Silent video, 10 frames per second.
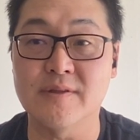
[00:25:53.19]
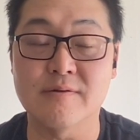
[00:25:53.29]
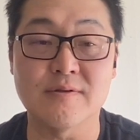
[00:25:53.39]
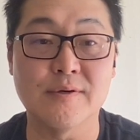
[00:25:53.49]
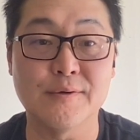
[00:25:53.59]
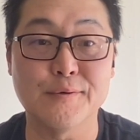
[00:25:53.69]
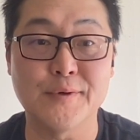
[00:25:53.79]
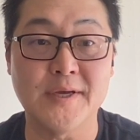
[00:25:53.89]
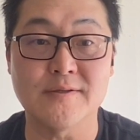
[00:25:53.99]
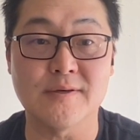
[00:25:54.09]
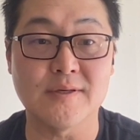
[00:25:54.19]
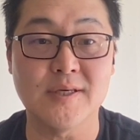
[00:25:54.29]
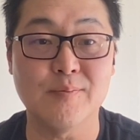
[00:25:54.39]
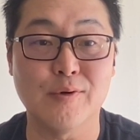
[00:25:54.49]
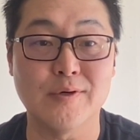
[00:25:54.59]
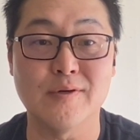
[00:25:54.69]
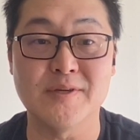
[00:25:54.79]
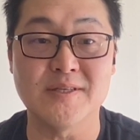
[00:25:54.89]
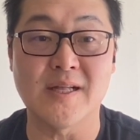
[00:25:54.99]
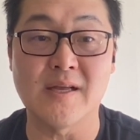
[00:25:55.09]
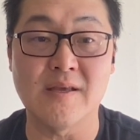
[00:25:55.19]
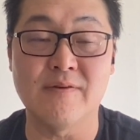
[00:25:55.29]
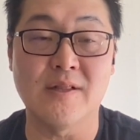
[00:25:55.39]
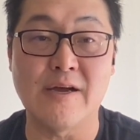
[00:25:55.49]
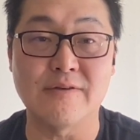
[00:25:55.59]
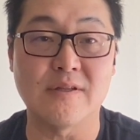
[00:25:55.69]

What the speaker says: There's no hands-on keyboard. Nobody's even allowed